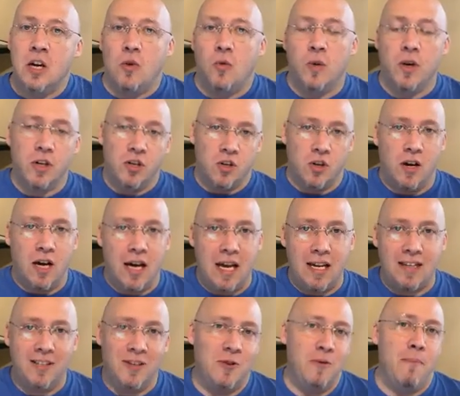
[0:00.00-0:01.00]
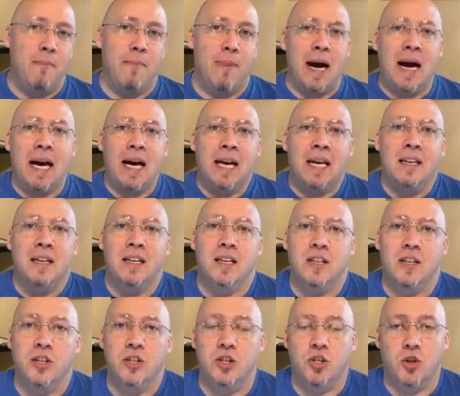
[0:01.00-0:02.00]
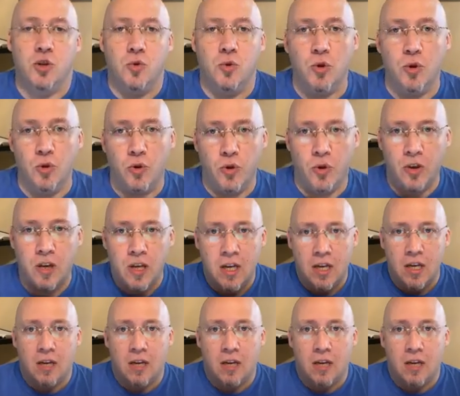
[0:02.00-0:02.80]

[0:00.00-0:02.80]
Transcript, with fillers: We are trying to mine the truth